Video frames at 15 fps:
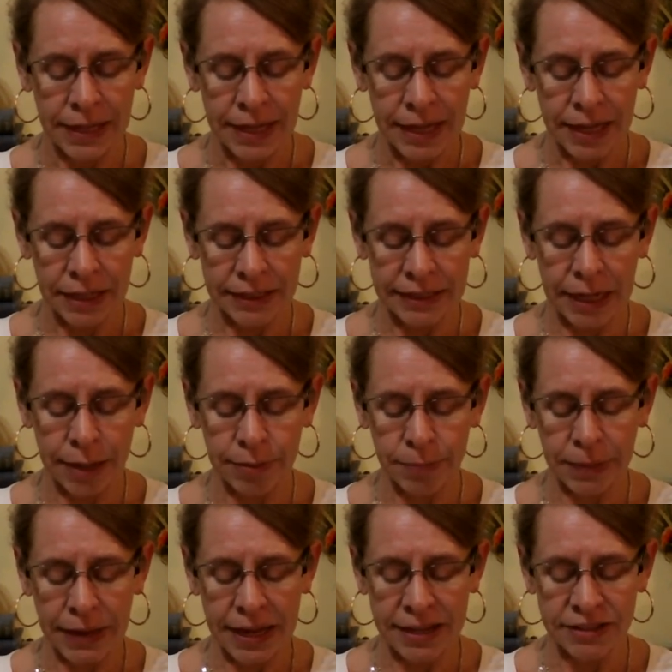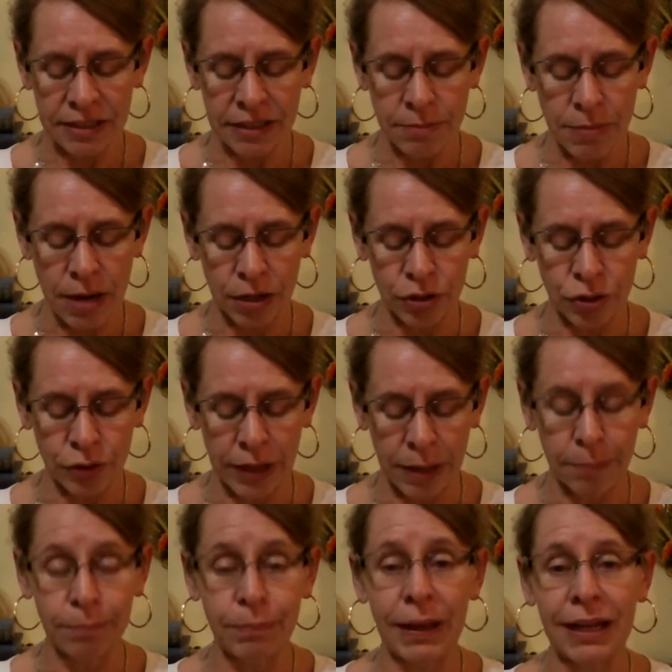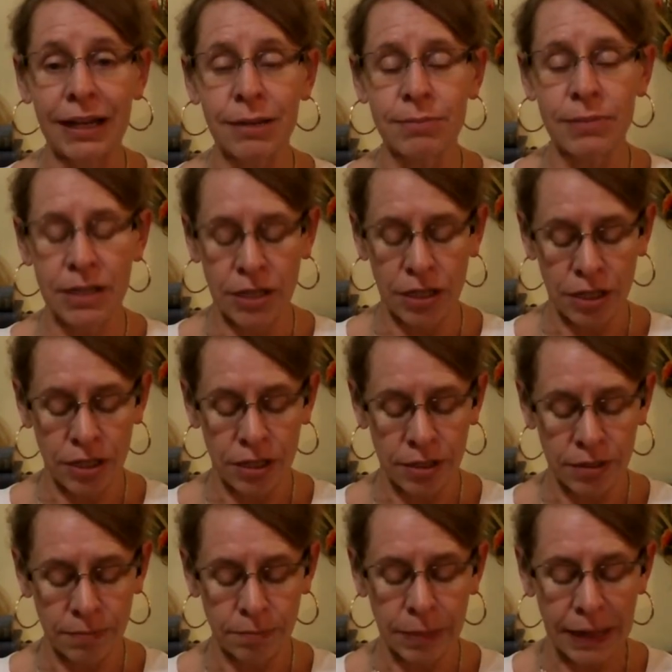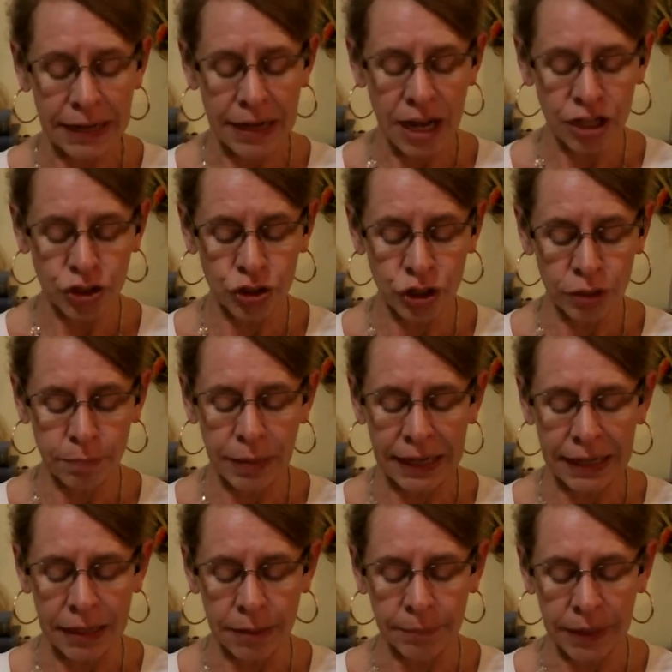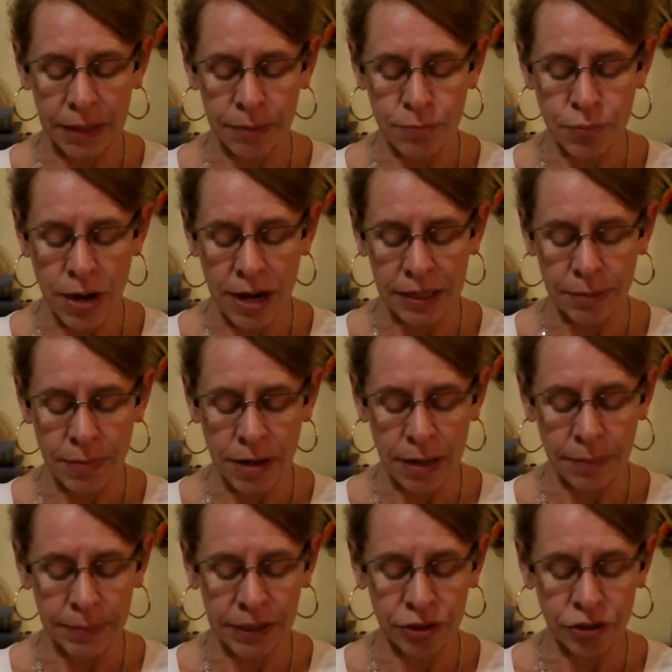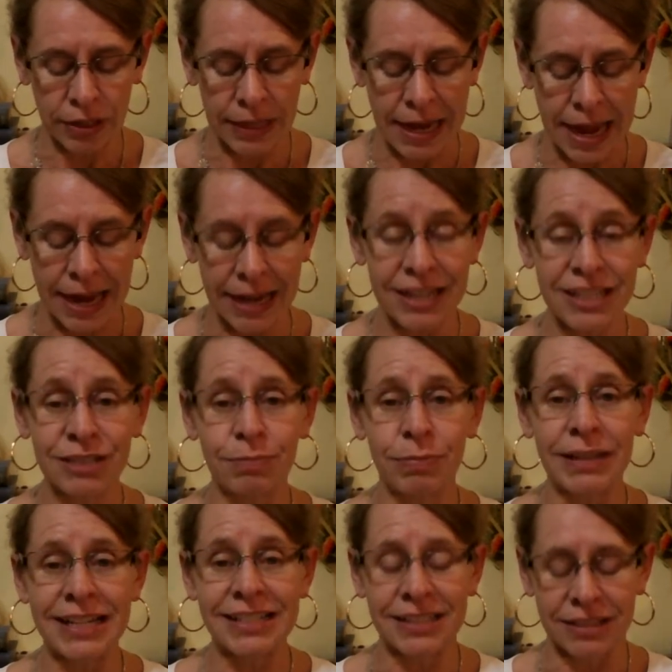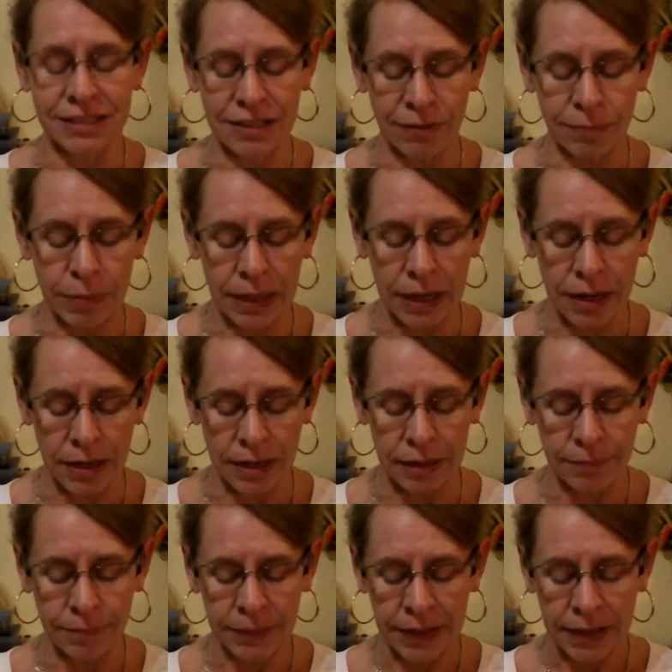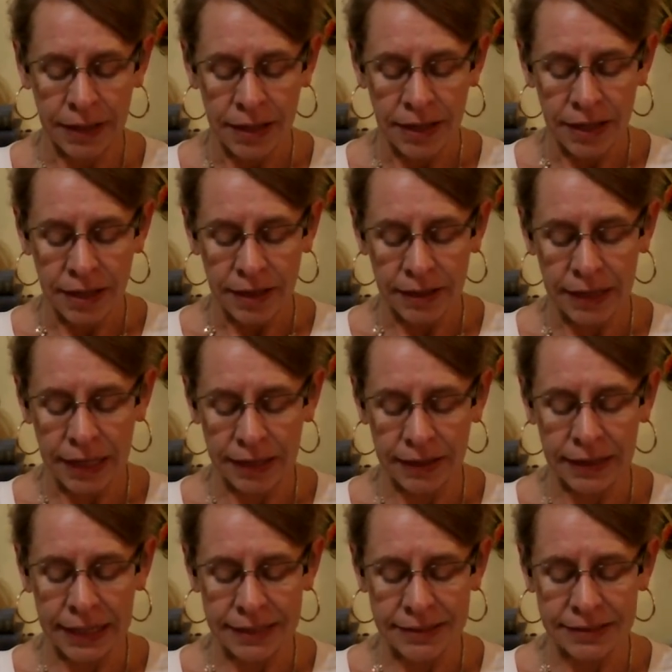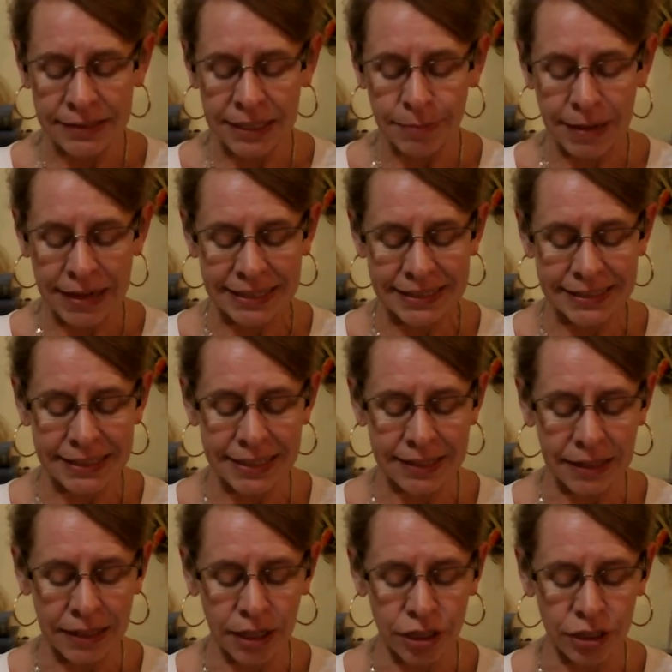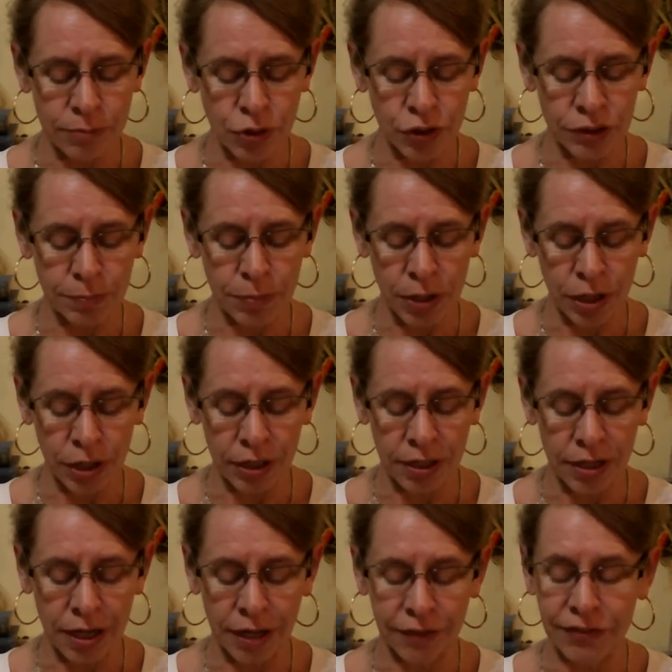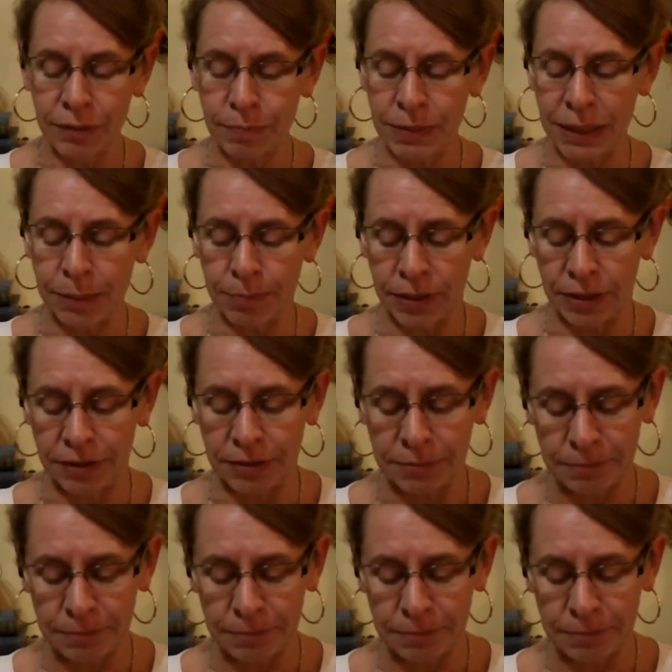And it came to pass on the morrow that Balak took Balaam, and brought him up into the highest places of Baal, that thence he might see the uttermost part of the people.